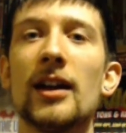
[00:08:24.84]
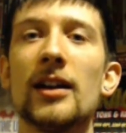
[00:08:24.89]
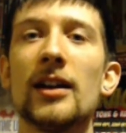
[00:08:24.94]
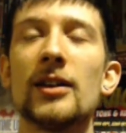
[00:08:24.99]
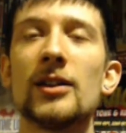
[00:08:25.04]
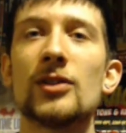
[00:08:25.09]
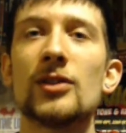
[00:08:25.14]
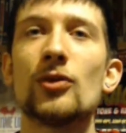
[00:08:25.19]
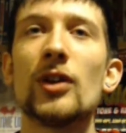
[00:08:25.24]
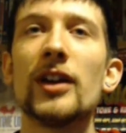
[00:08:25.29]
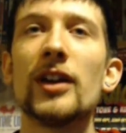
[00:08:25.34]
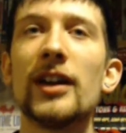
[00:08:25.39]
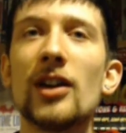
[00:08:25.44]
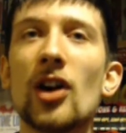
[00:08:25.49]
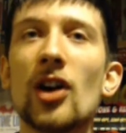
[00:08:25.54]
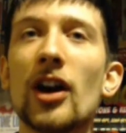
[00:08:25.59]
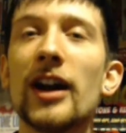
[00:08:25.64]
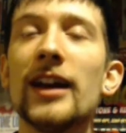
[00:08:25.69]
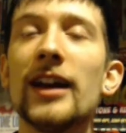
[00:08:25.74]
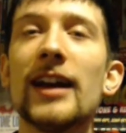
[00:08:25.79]
It's really
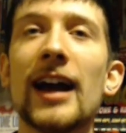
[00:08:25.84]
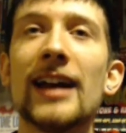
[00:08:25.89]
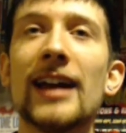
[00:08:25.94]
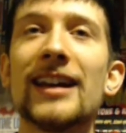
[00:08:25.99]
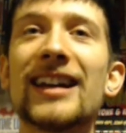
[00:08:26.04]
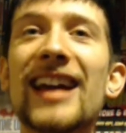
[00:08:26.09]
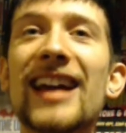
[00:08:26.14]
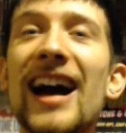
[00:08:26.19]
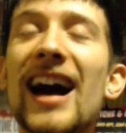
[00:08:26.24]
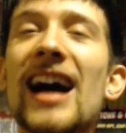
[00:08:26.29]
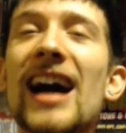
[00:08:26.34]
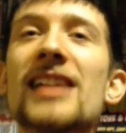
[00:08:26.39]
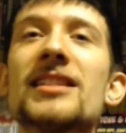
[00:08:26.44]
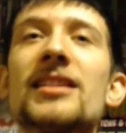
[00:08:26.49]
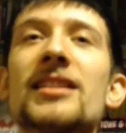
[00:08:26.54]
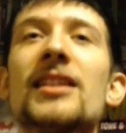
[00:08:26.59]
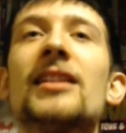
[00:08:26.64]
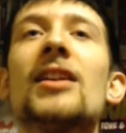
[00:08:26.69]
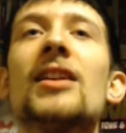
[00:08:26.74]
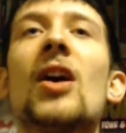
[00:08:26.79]
annoying, and you can't
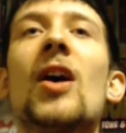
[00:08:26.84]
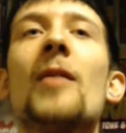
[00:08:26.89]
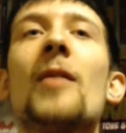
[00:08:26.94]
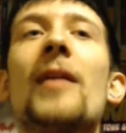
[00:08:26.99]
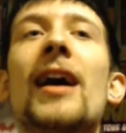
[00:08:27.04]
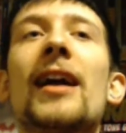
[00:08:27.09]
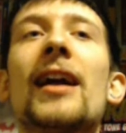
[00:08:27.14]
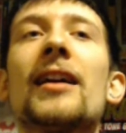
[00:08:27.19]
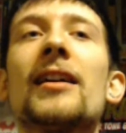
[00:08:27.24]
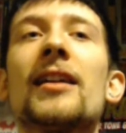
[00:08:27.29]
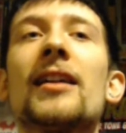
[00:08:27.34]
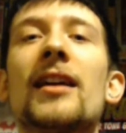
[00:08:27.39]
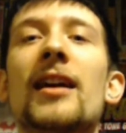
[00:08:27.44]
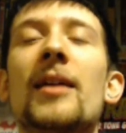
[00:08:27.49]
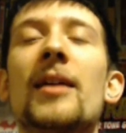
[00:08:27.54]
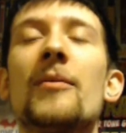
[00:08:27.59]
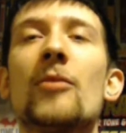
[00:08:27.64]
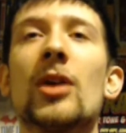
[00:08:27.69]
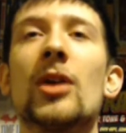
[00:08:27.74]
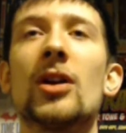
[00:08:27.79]
turn the automatic
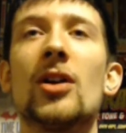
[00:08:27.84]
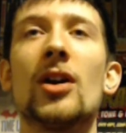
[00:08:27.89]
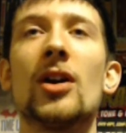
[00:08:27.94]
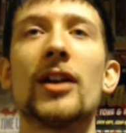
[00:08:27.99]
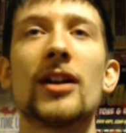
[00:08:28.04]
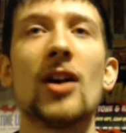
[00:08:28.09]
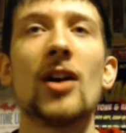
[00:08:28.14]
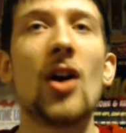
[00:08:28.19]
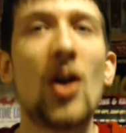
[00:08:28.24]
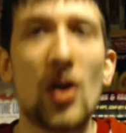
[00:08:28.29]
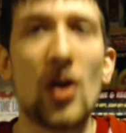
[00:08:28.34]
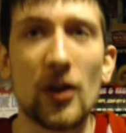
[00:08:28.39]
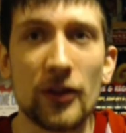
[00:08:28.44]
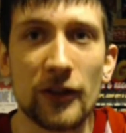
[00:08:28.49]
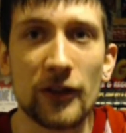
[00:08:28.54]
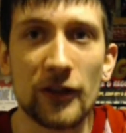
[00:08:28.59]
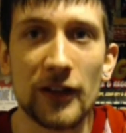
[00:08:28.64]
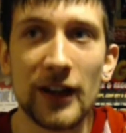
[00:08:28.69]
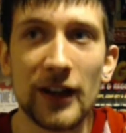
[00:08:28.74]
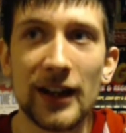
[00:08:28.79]
recording
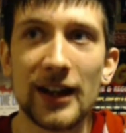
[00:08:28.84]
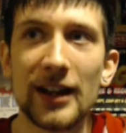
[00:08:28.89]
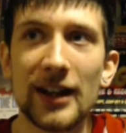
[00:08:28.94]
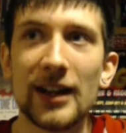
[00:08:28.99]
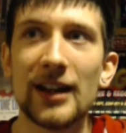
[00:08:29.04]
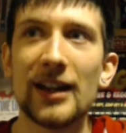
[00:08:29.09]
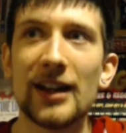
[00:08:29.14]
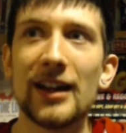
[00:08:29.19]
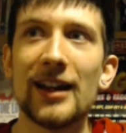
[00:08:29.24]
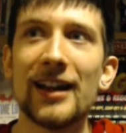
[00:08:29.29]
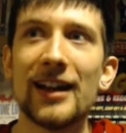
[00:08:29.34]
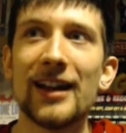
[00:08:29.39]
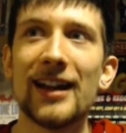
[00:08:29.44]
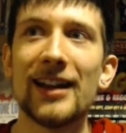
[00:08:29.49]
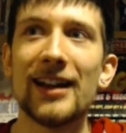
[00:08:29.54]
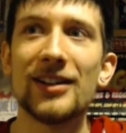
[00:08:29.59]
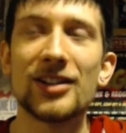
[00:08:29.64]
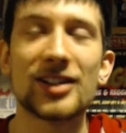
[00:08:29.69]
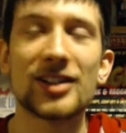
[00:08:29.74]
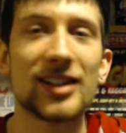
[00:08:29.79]
off. It
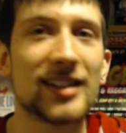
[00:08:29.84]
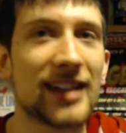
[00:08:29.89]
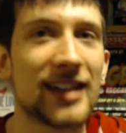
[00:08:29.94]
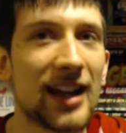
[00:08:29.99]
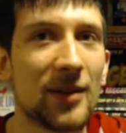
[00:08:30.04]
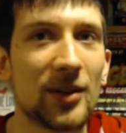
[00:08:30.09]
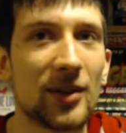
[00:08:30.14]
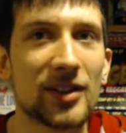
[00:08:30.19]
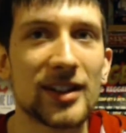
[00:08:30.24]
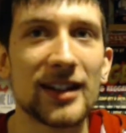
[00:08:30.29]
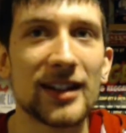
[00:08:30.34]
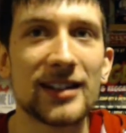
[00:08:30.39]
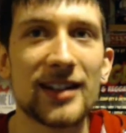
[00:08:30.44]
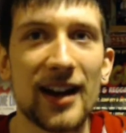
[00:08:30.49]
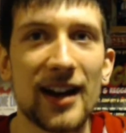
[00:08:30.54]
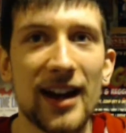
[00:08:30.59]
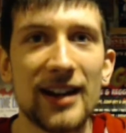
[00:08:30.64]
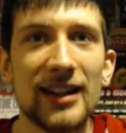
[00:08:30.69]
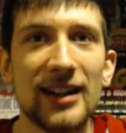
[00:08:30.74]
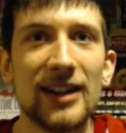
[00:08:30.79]
just disables the
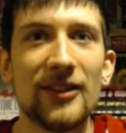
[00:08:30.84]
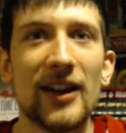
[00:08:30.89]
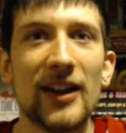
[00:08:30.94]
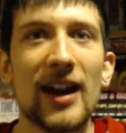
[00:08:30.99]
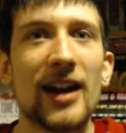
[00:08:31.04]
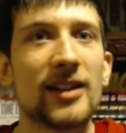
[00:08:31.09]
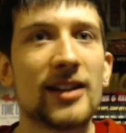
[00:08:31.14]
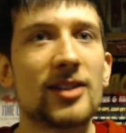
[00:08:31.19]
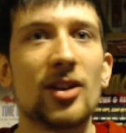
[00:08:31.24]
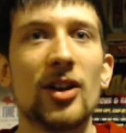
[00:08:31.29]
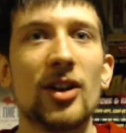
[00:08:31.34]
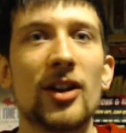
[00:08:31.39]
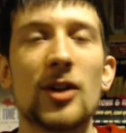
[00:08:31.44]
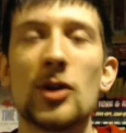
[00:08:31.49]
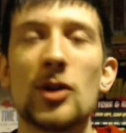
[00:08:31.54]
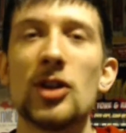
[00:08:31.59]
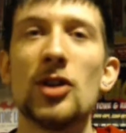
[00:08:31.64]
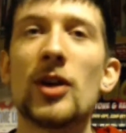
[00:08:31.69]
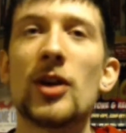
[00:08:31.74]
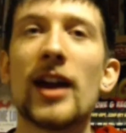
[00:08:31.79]
entire DVR, so
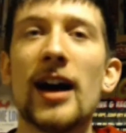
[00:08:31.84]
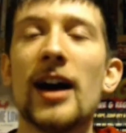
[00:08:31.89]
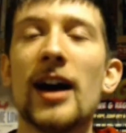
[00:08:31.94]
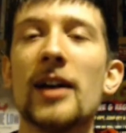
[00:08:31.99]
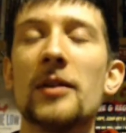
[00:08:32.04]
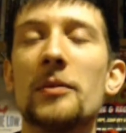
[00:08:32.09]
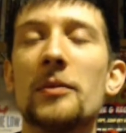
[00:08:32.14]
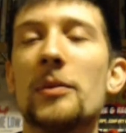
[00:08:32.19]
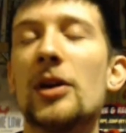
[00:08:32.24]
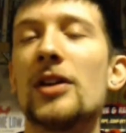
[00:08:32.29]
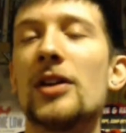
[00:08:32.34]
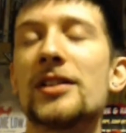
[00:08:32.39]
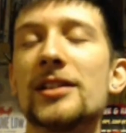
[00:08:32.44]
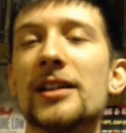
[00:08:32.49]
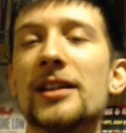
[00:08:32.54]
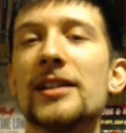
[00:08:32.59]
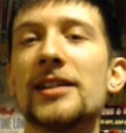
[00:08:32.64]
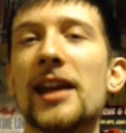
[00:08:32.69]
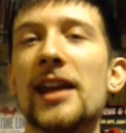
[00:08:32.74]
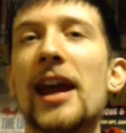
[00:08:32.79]
you can't personally
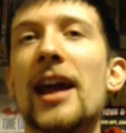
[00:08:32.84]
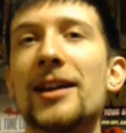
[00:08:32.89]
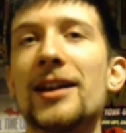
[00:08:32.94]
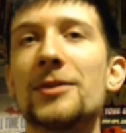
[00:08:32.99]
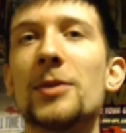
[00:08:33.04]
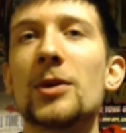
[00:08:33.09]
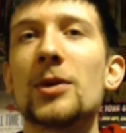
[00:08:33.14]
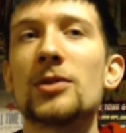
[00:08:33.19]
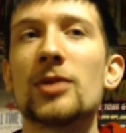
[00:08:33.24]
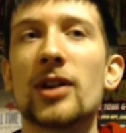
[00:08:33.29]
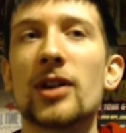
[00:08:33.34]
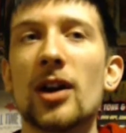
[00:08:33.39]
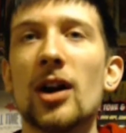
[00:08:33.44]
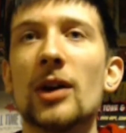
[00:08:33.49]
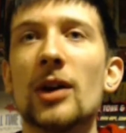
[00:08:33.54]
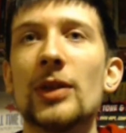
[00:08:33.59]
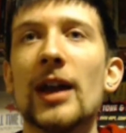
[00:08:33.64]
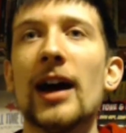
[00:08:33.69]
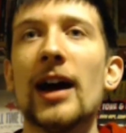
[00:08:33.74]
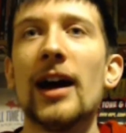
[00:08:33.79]
say Xbox
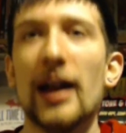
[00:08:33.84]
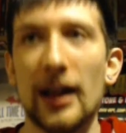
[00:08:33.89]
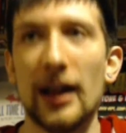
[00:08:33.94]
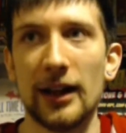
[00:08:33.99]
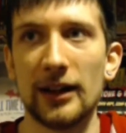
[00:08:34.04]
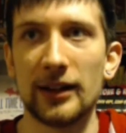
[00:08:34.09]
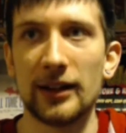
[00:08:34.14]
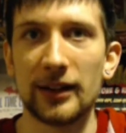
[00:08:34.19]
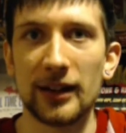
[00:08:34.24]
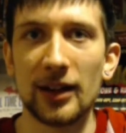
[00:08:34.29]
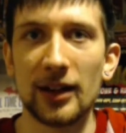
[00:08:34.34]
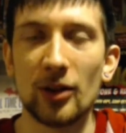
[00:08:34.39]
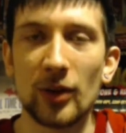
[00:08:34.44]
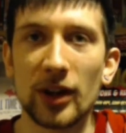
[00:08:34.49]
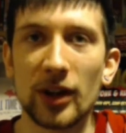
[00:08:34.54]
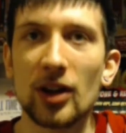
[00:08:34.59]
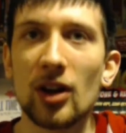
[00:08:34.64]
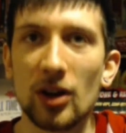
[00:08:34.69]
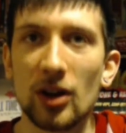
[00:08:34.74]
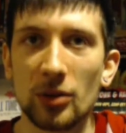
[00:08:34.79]
record that, and it'll
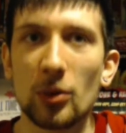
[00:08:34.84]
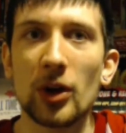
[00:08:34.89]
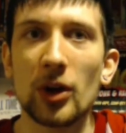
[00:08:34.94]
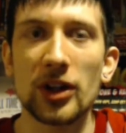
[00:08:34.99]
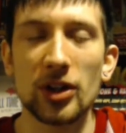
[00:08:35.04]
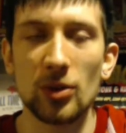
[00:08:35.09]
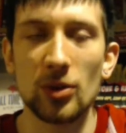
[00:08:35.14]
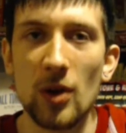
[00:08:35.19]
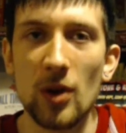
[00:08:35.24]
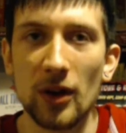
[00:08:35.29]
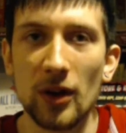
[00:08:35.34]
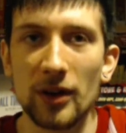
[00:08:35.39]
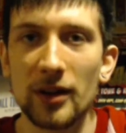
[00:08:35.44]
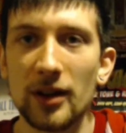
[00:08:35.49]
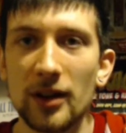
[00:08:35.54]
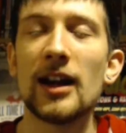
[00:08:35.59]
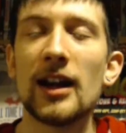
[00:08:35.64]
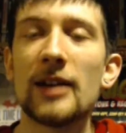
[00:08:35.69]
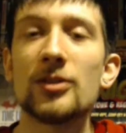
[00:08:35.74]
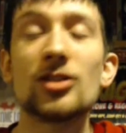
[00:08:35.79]
record what you want.
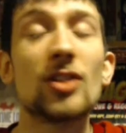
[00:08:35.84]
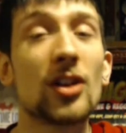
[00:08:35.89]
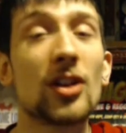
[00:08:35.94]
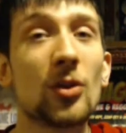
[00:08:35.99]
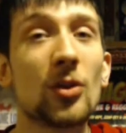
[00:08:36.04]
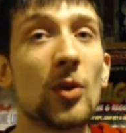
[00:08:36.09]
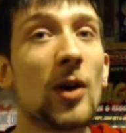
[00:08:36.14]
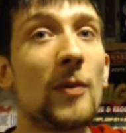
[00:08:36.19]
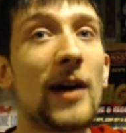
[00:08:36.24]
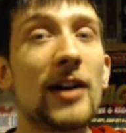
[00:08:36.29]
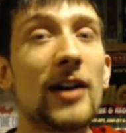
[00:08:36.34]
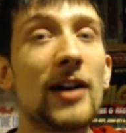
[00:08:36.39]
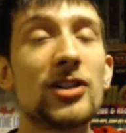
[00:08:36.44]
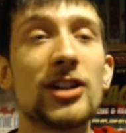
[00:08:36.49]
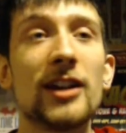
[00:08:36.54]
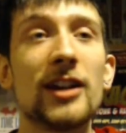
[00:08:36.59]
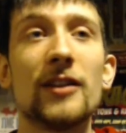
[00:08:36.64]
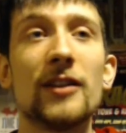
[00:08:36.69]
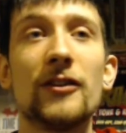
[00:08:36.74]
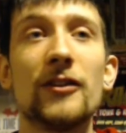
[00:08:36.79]
I'm sure they will patch it
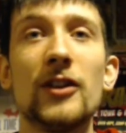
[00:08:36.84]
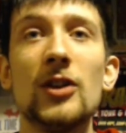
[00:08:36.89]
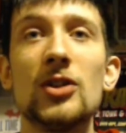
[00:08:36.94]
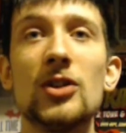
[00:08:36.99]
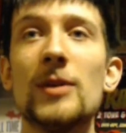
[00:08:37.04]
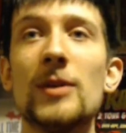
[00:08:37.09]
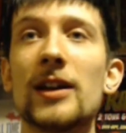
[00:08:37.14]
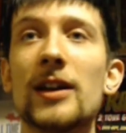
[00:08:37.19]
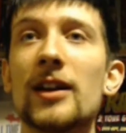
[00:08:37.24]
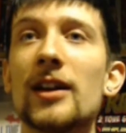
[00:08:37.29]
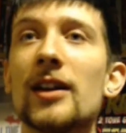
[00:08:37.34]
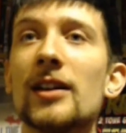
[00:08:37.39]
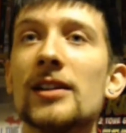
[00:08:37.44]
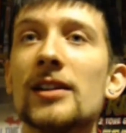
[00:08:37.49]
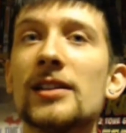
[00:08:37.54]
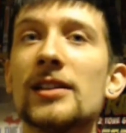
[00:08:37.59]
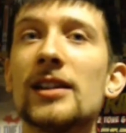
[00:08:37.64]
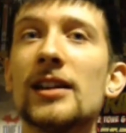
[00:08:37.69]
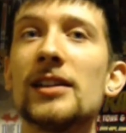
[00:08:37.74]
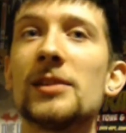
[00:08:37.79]
in the future,
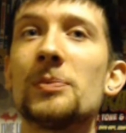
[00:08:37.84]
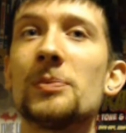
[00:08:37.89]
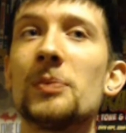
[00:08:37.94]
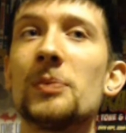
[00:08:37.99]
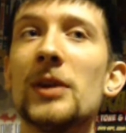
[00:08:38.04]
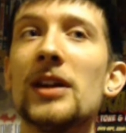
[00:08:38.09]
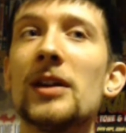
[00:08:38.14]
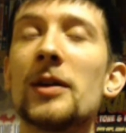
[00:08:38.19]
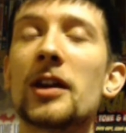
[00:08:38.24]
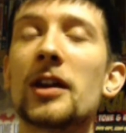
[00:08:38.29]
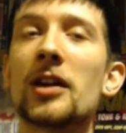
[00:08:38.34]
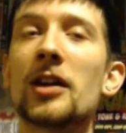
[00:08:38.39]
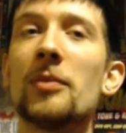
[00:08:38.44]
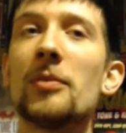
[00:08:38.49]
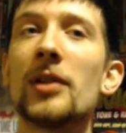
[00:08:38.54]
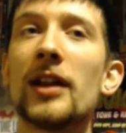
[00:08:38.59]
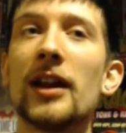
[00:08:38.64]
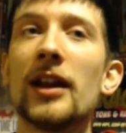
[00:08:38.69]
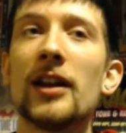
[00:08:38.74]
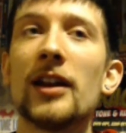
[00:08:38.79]
because it's been a
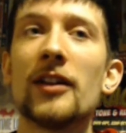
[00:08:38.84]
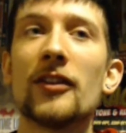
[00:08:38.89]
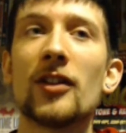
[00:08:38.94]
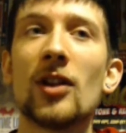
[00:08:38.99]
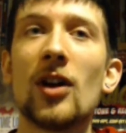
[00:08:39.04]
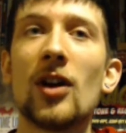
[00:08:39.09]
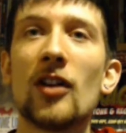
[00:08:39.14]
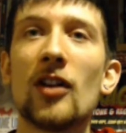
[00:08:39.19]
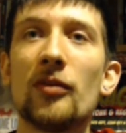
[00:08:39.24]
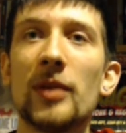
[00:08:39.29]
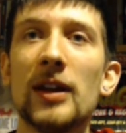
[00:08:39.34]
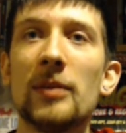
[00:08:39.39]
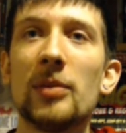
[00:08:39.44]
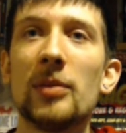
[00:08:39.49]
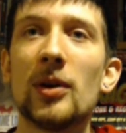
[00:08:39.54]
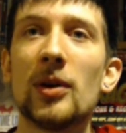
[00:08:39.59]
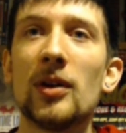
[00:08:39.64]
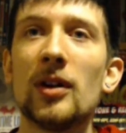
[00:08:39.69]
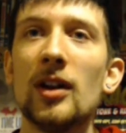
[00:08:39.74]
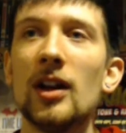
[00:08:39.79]
complaint of a lot of
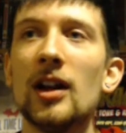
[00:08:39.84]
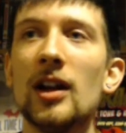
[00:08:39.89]
people.